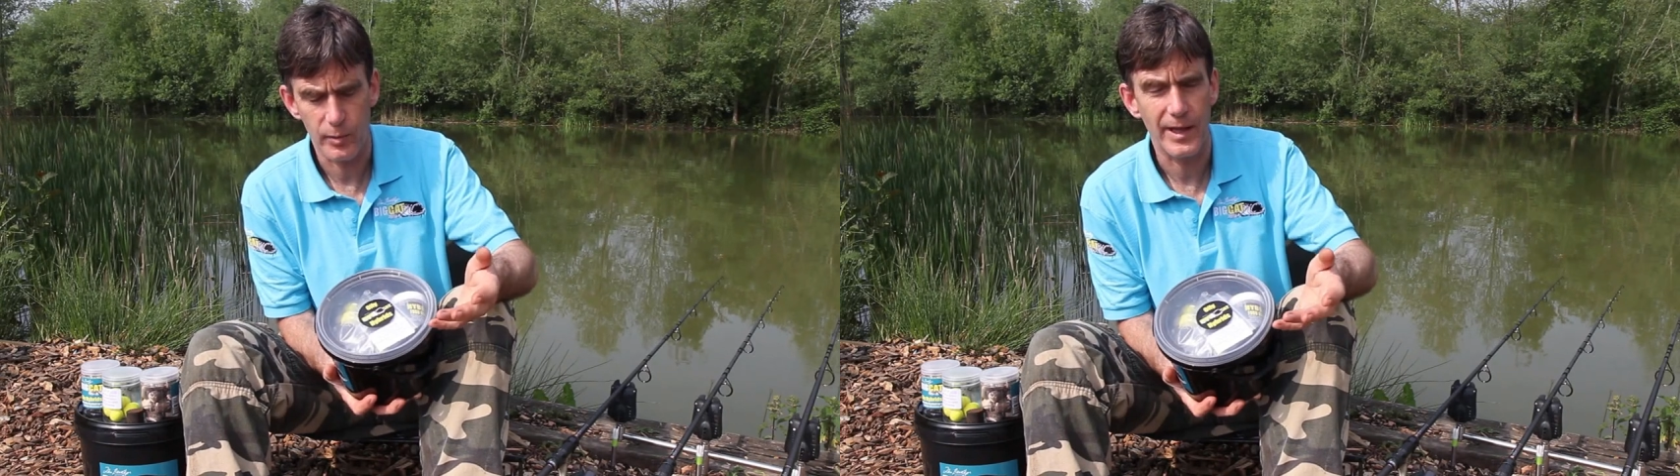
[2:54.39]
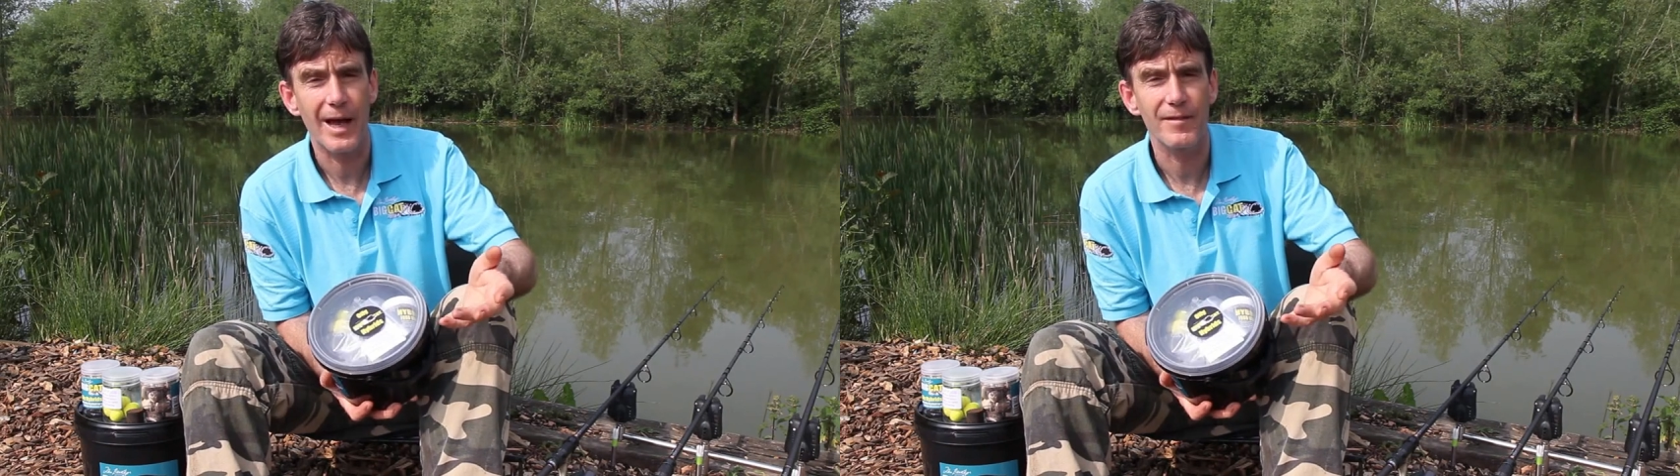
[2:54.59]

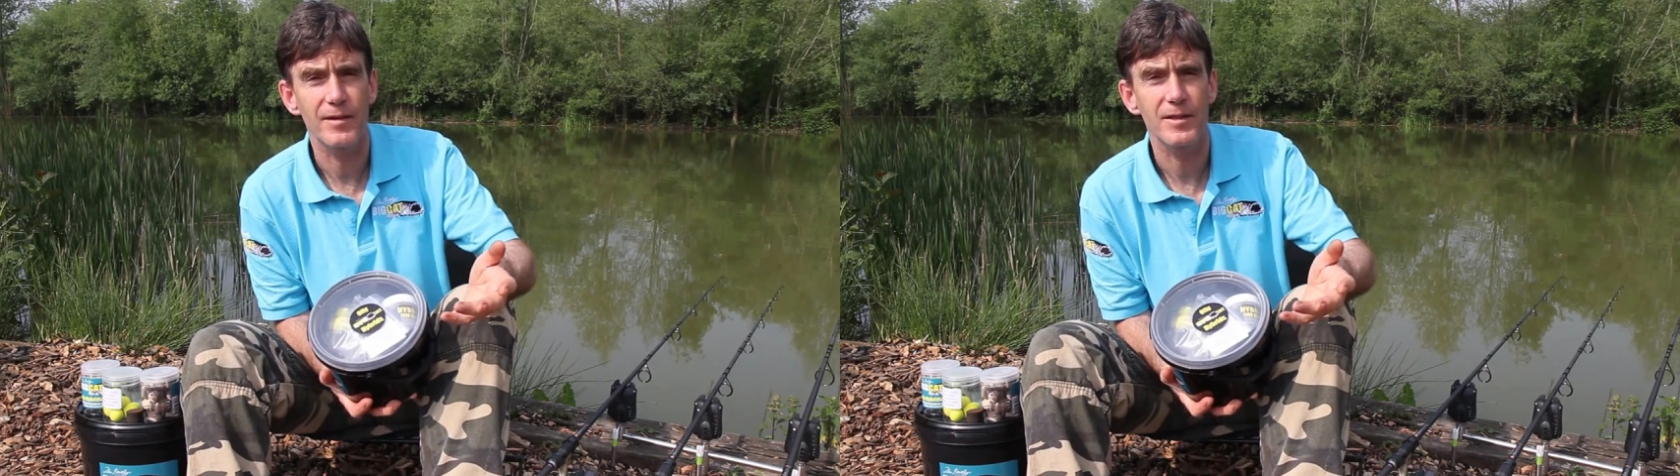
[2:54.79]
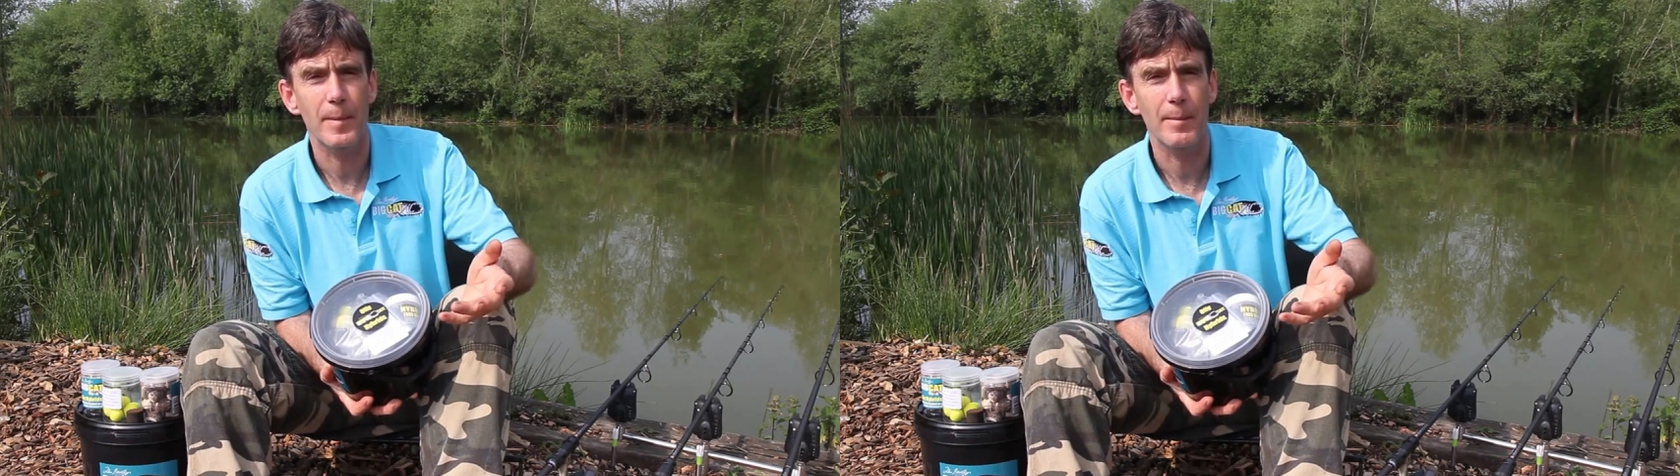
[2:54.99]
without having
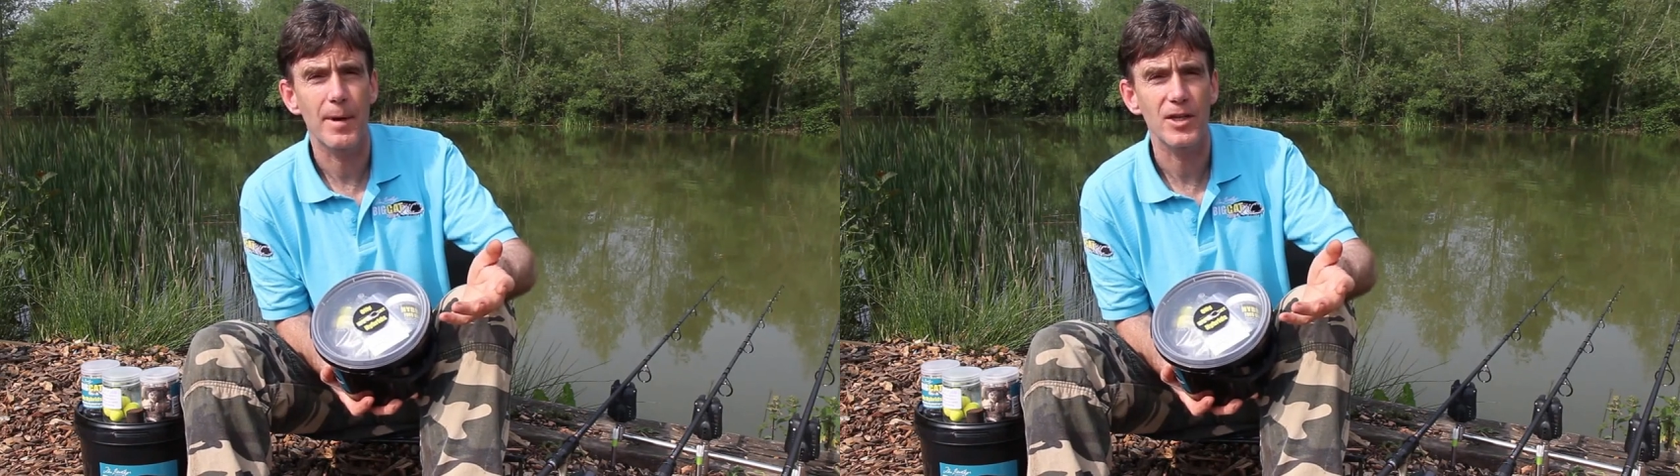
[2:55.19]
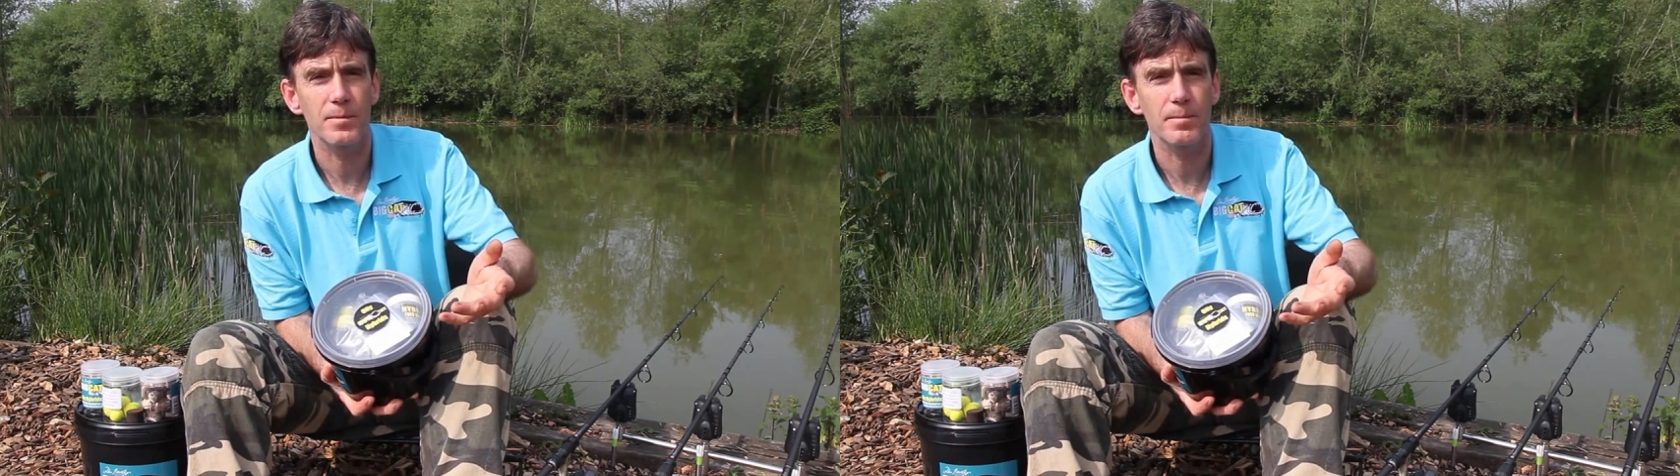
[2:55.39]
to spend
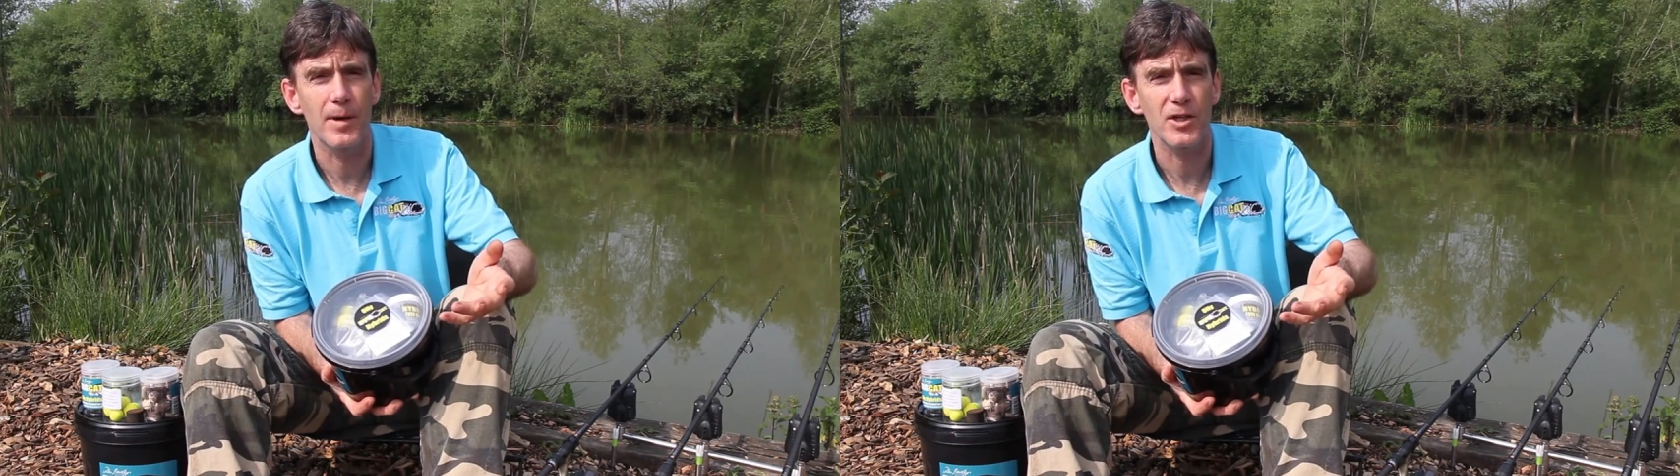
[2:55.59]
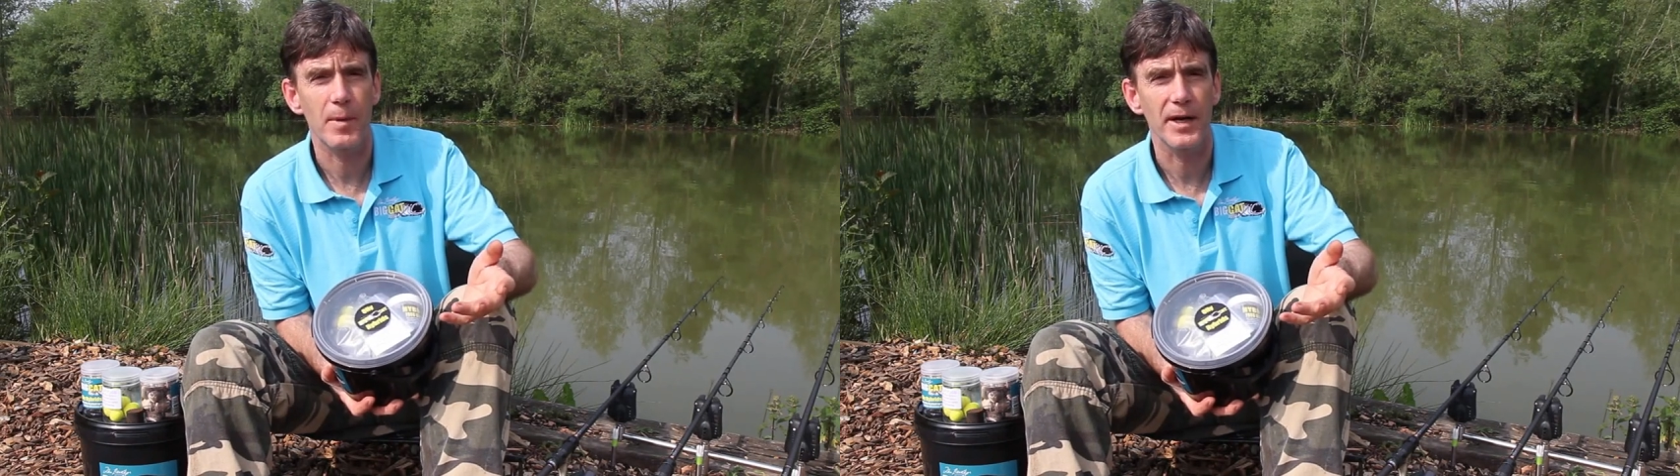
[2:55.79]

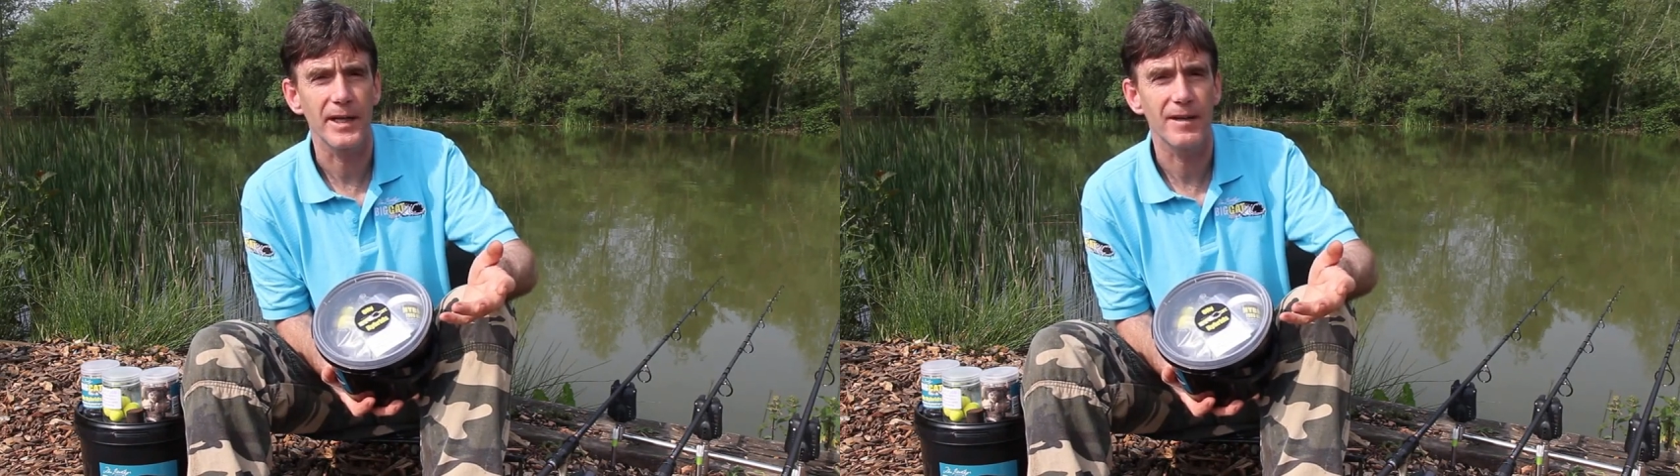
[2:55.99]
much money.